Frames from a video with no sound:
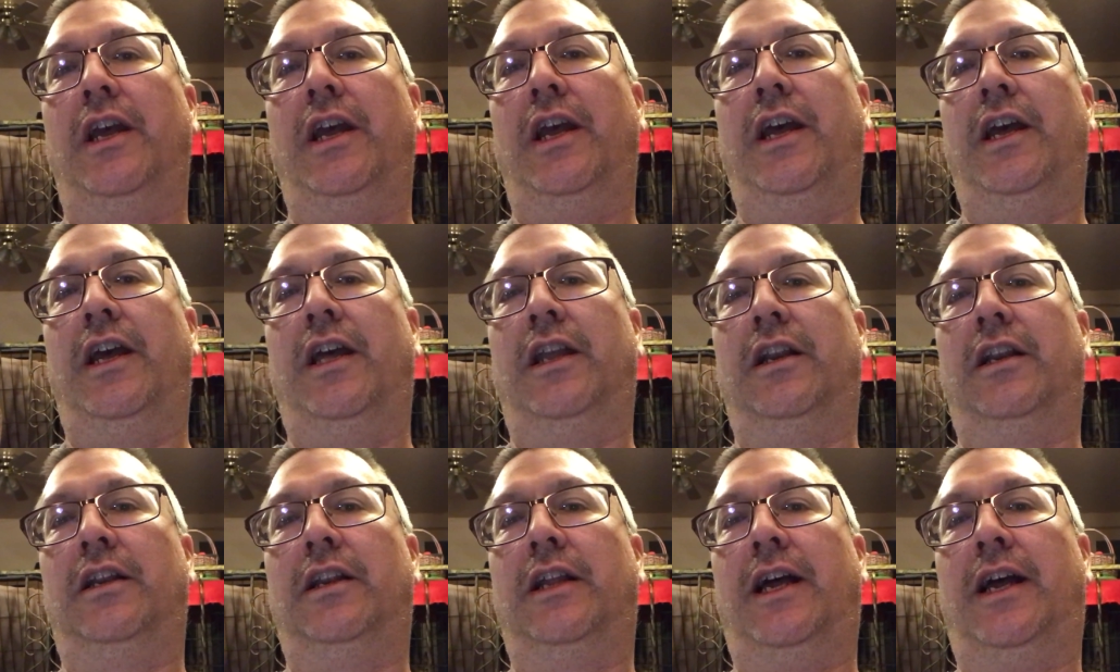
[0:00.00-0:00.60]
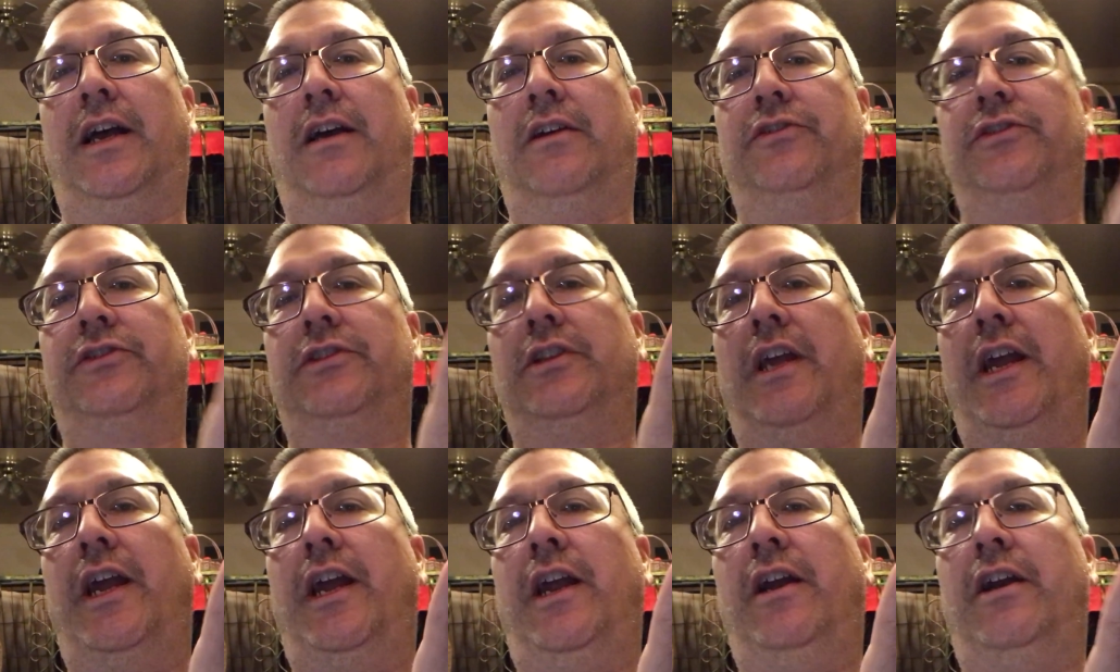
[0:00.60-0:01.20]
and allows
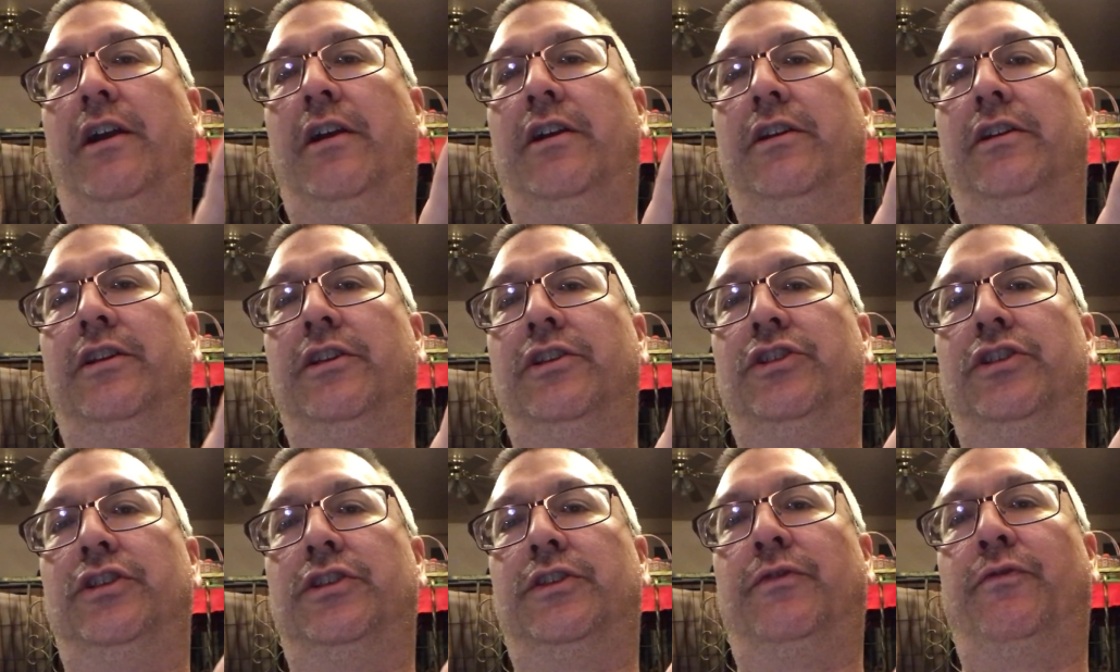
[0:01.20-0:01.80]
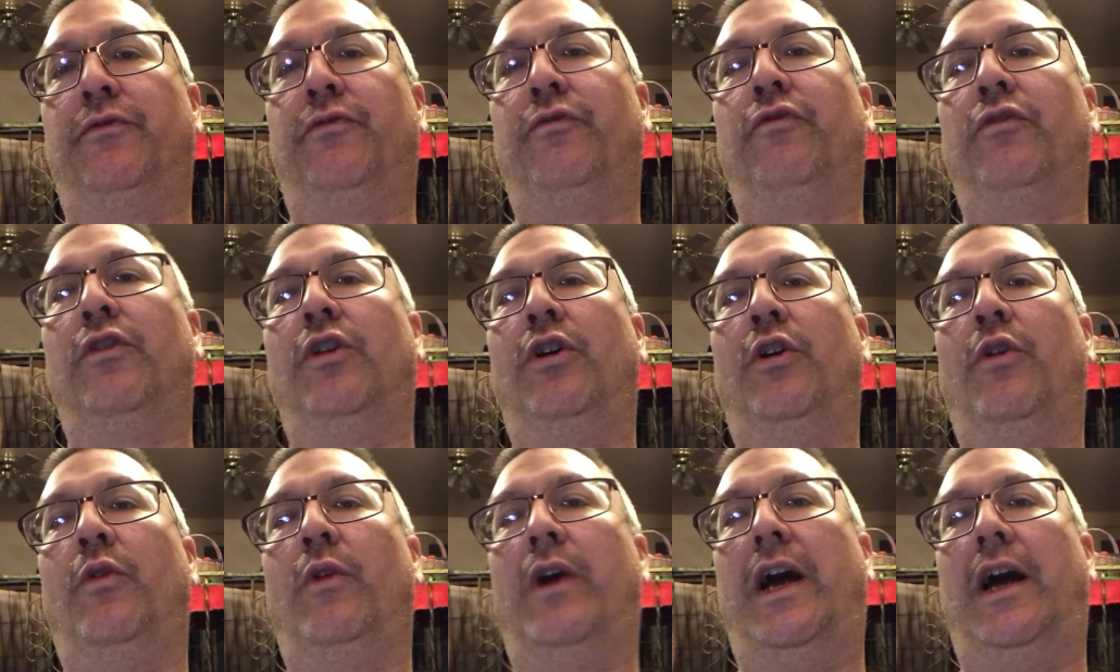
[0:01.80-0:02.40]
the air to just
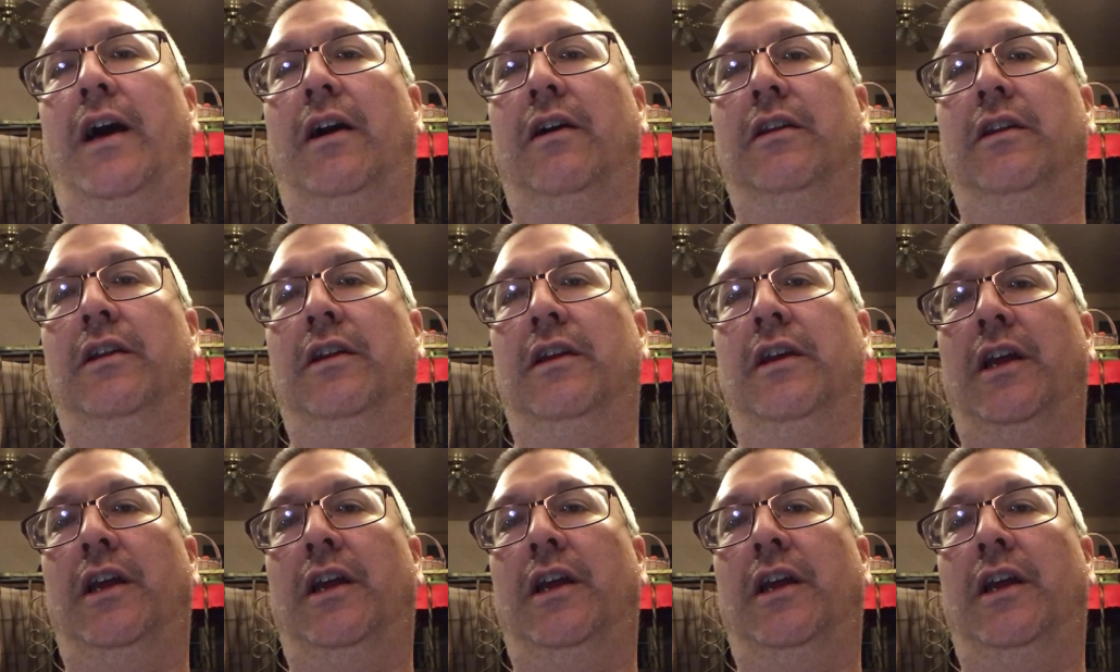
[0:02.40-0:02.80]
flow out,